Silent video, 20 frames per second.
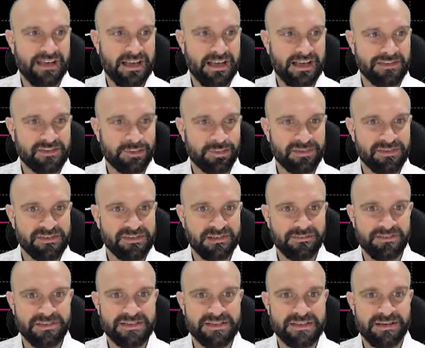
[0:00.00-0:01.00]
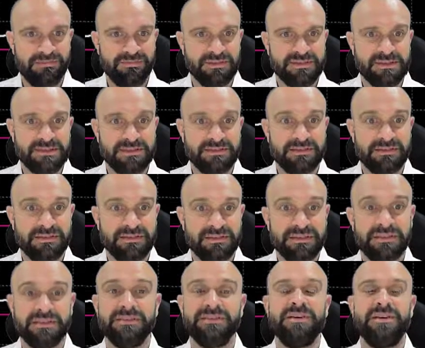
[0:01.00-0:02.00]
down towards
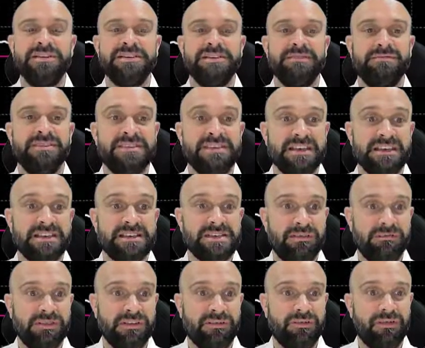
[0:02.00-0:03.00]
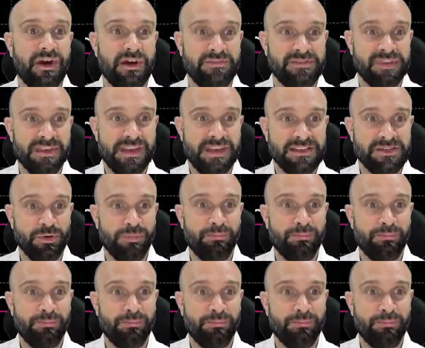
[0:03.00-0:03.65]
76.75. So that is